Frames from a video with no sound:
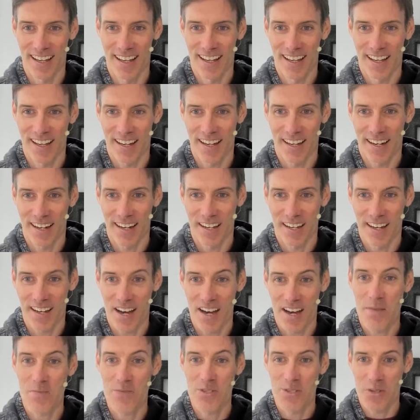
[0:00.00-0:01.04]
And
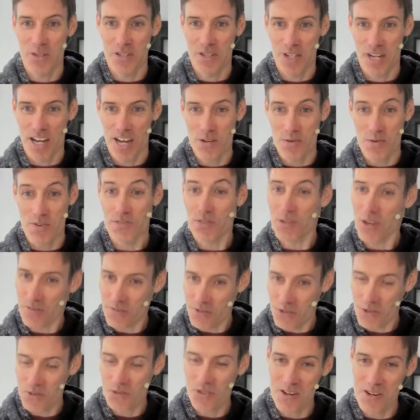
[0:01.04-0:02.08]
I am doing the challenge with you.
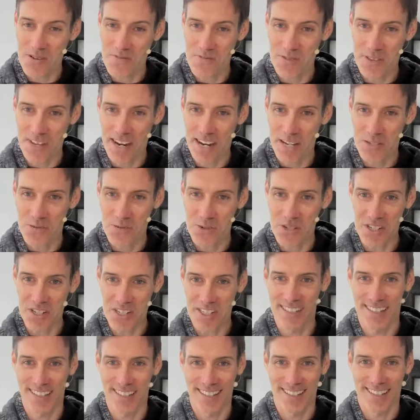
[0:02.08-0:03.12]
Have you signed up for the next
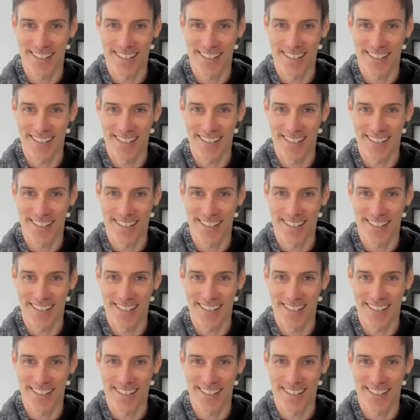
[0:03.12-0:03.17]
one?